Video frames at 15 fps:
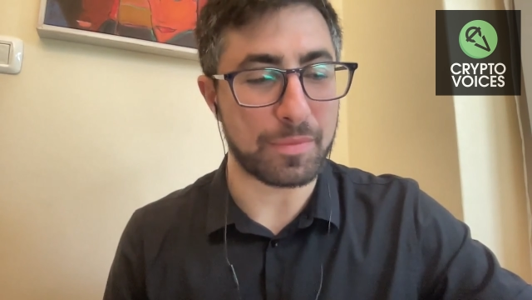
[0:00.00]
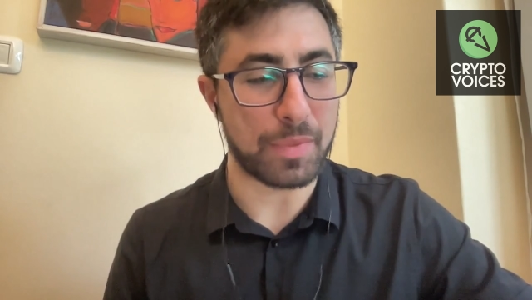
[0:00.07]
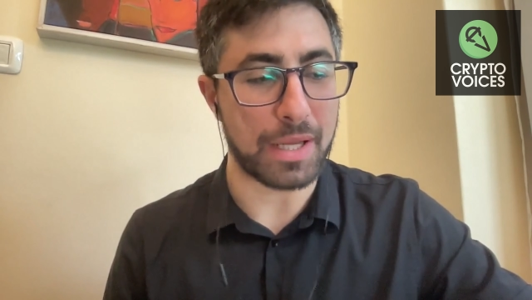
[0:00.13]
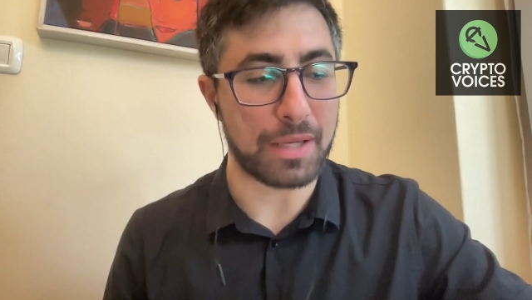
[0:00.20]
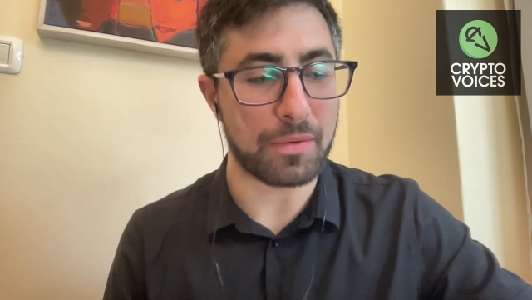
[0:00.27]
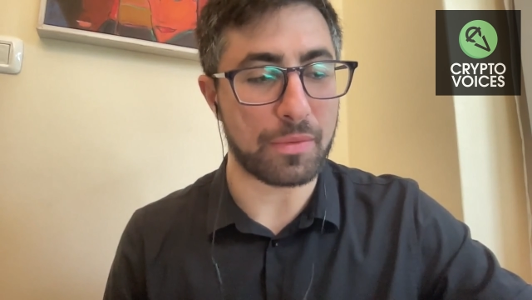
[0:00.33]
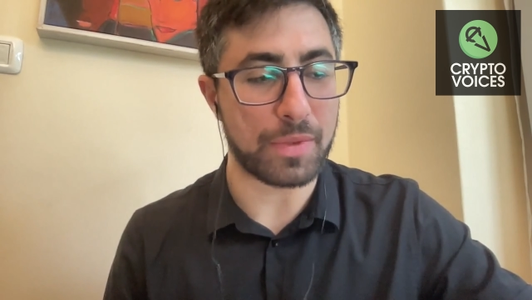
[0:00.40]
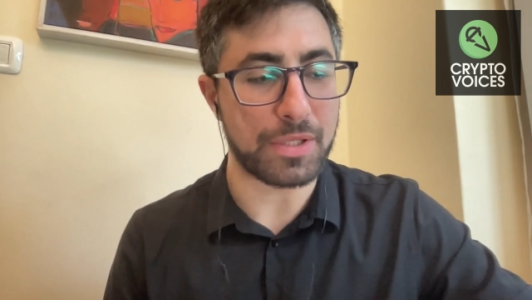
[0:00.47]

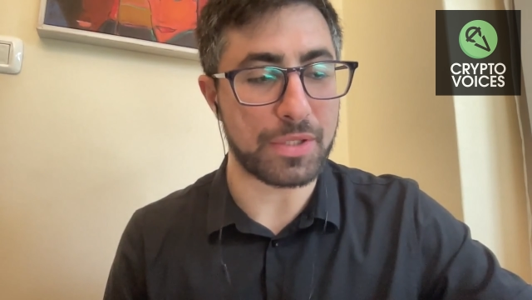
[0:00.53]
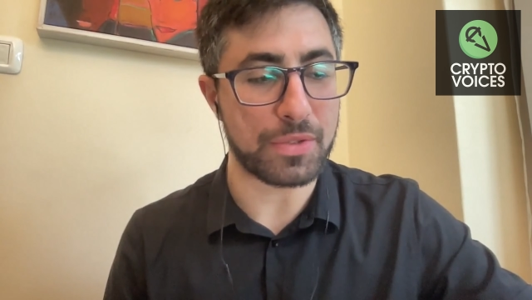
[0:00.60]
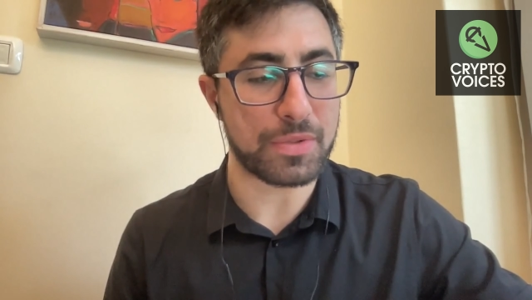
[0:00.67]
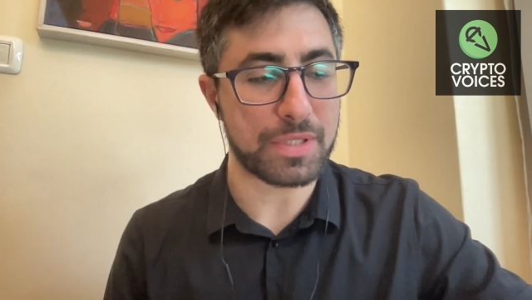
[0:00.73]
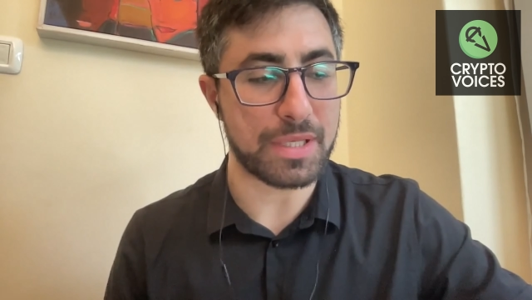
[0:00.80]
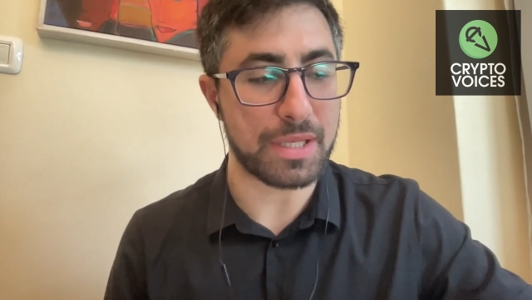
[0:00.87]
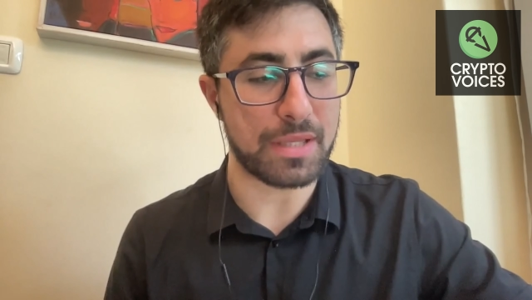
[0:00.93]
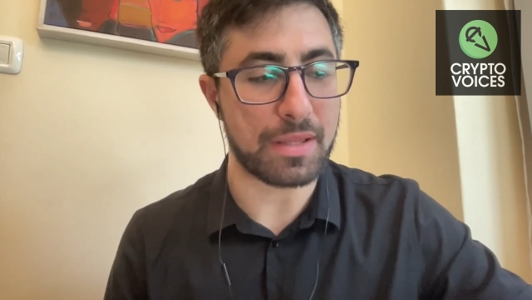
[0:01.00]
but we do
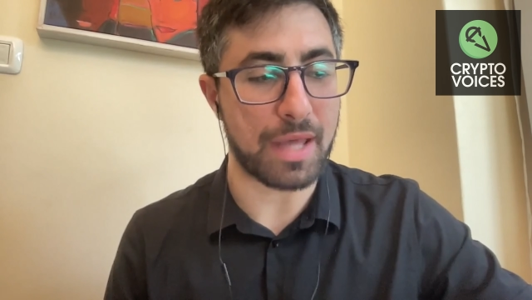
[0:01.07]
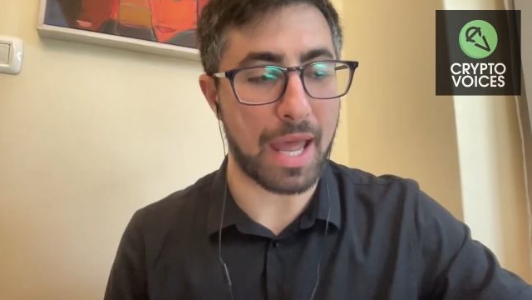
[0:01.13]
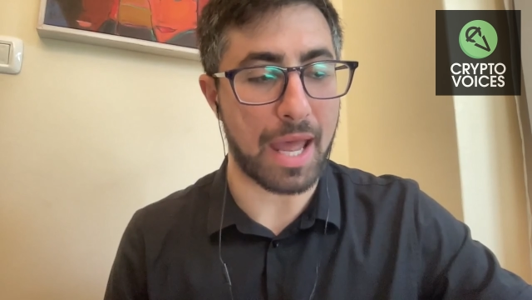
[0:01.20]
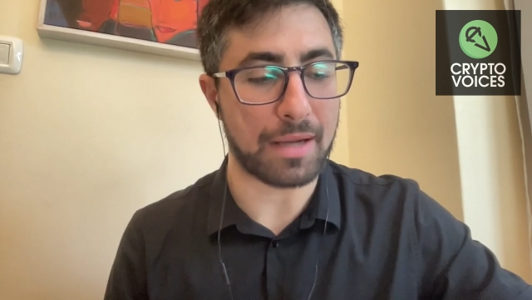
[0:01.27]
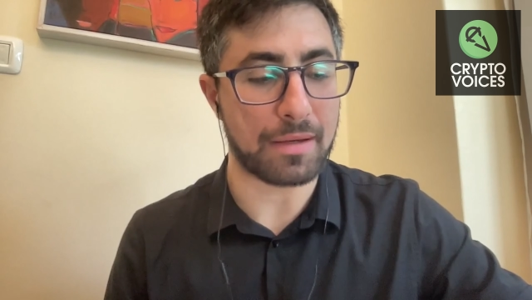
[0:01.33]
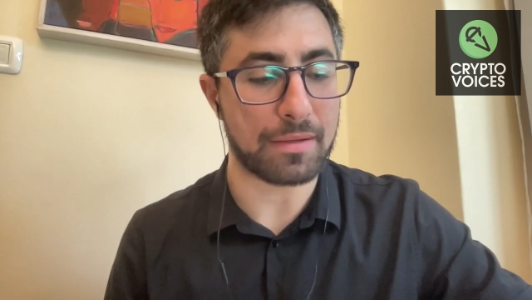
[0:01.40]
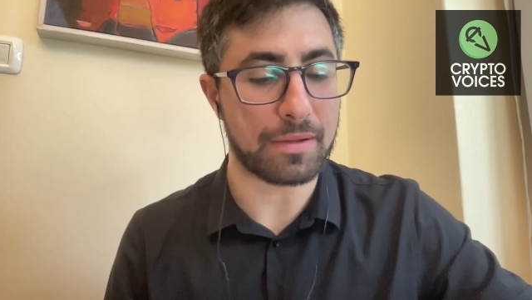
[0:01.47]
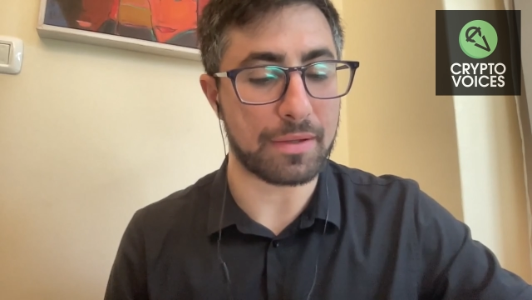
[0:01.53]
see
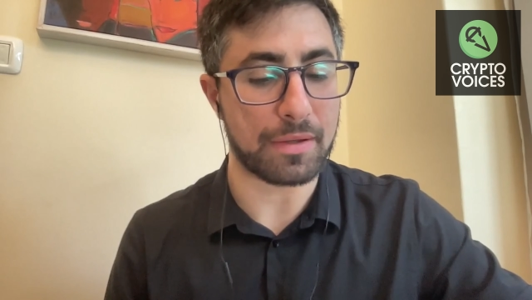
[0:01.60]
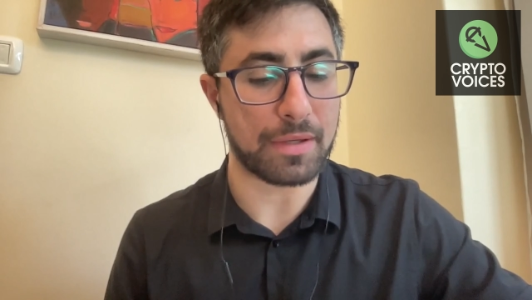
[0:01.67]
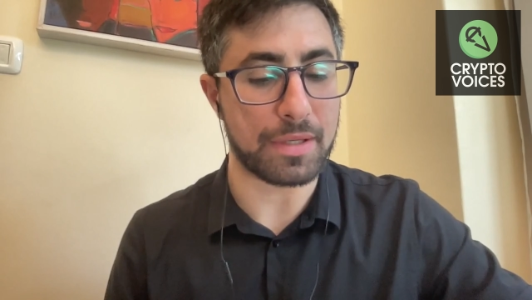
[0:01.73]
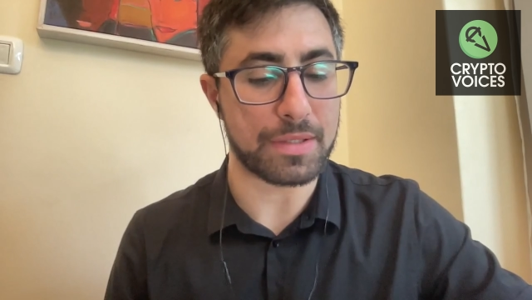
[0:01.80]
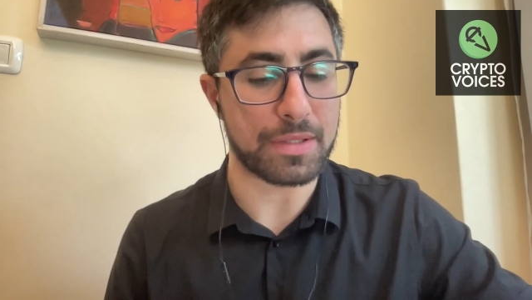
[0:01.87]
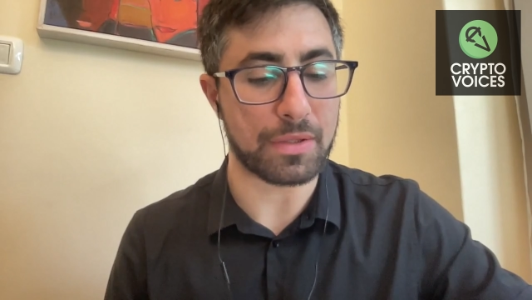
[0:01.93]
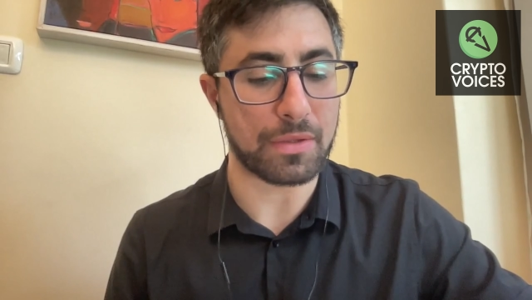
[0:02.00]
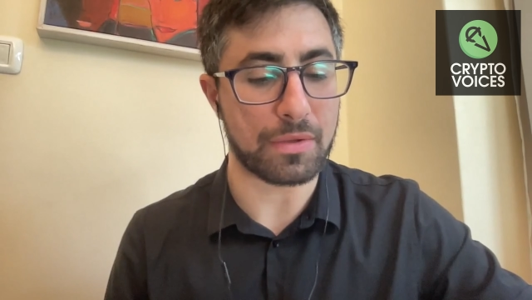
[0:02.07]
that there
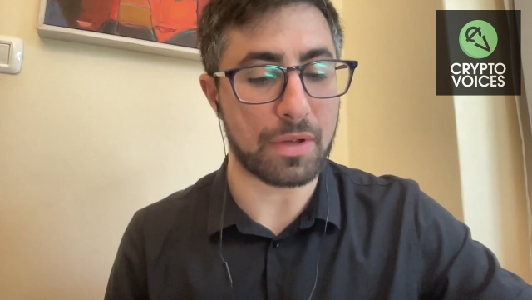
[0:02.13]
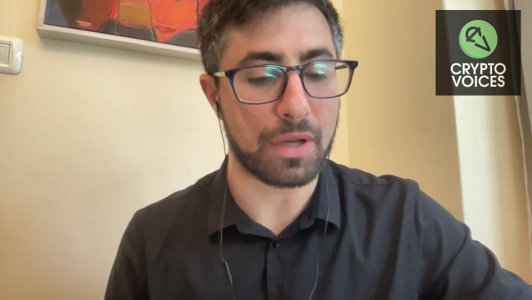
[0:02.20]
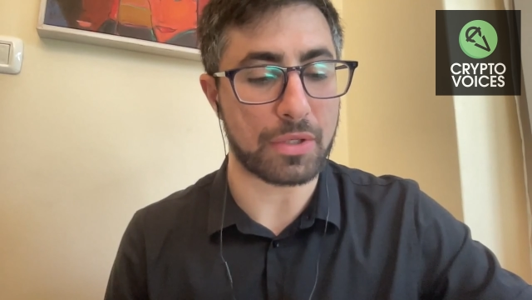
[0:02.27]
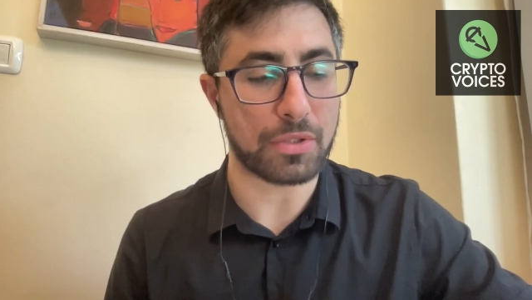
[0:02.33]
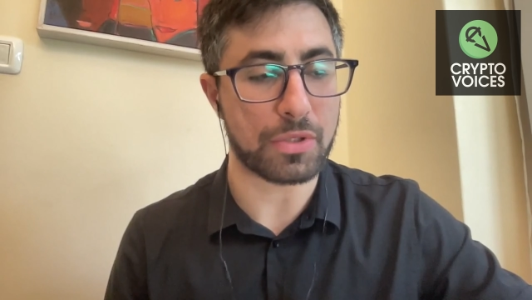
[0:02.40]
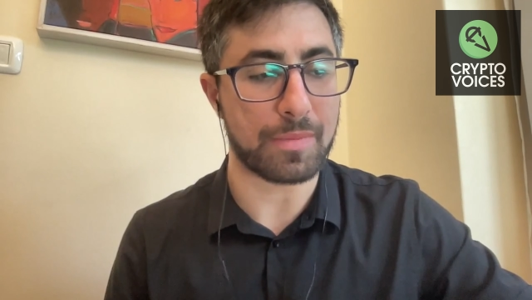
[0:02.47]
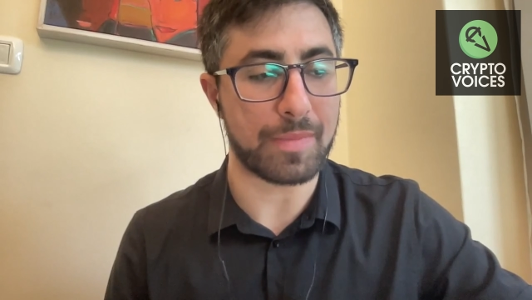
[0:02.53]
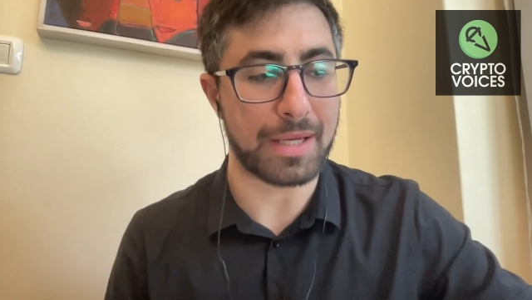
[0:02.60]
is a
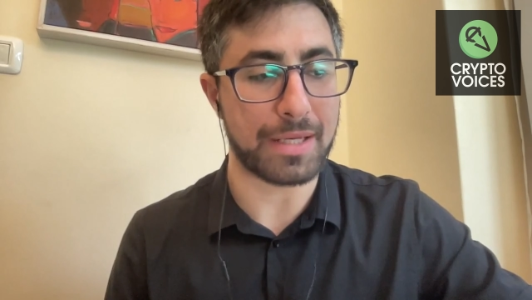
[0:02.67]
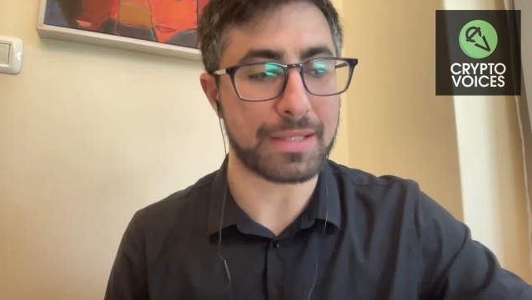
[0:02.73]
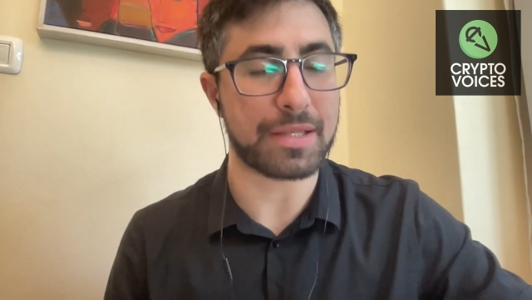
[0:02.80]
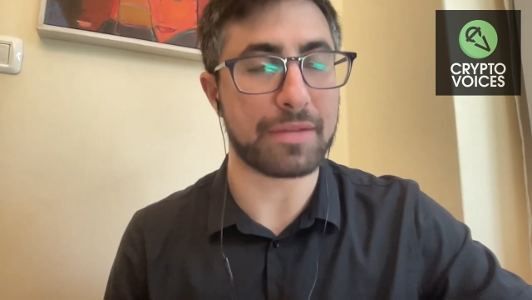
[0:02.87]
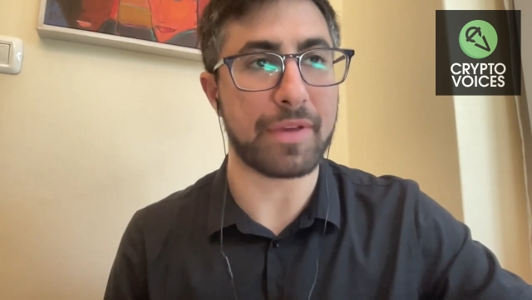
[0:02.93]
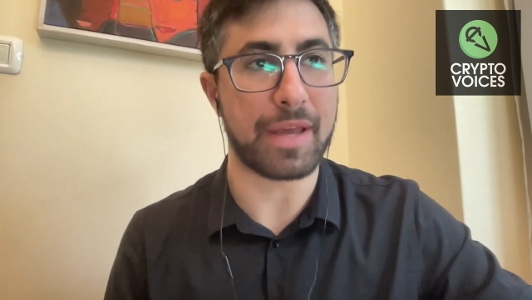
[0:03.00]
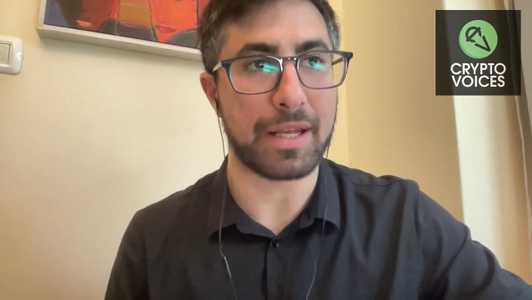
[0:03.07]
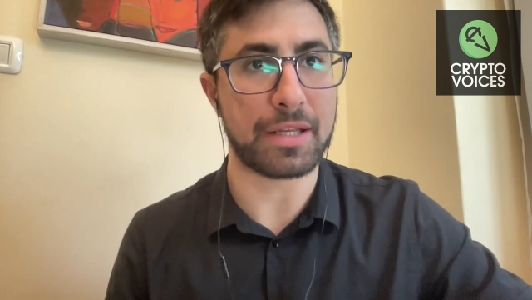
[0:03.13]
tremendous
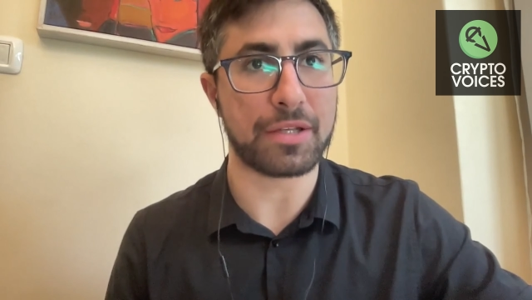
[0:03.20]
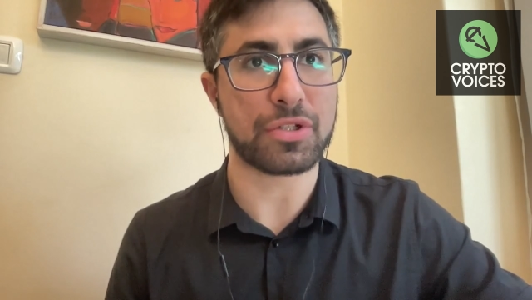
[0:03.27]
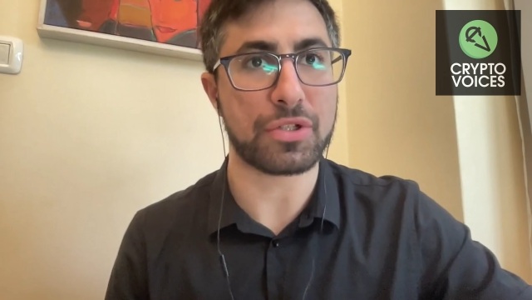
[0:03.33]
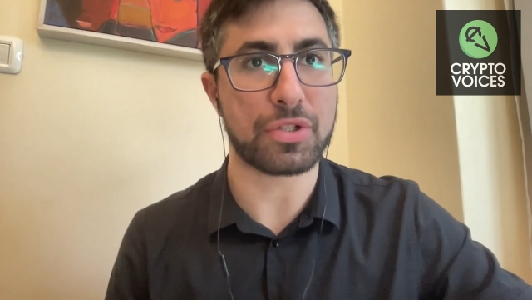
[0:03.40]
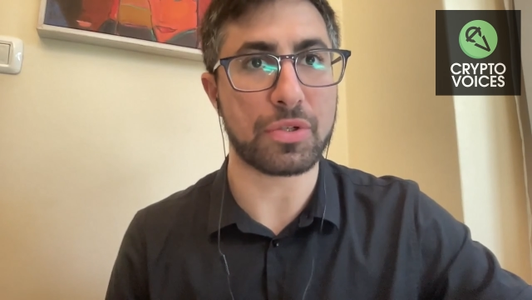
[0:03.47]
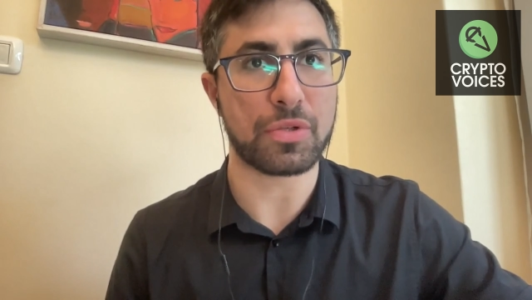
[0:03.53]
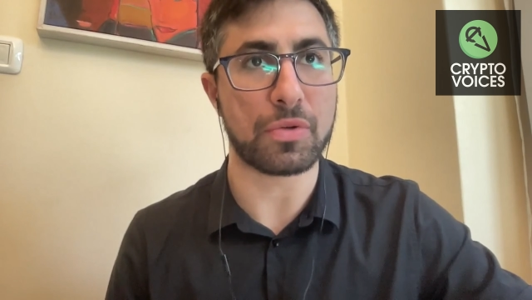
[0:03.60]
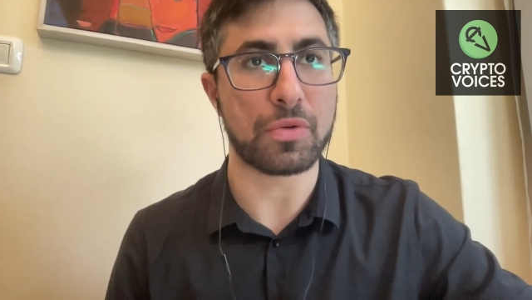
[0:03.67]
advantage
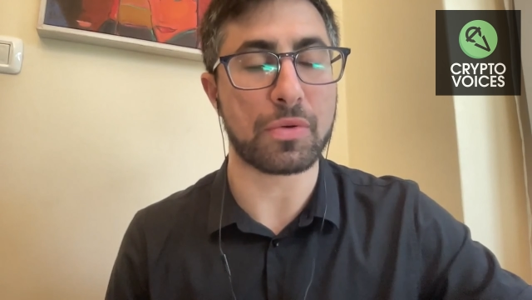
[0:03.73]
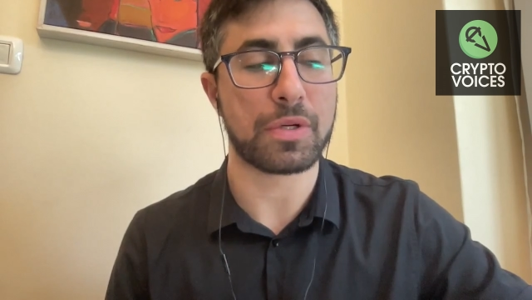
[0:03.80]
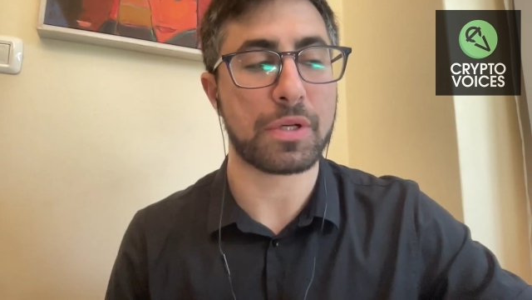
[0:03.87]
to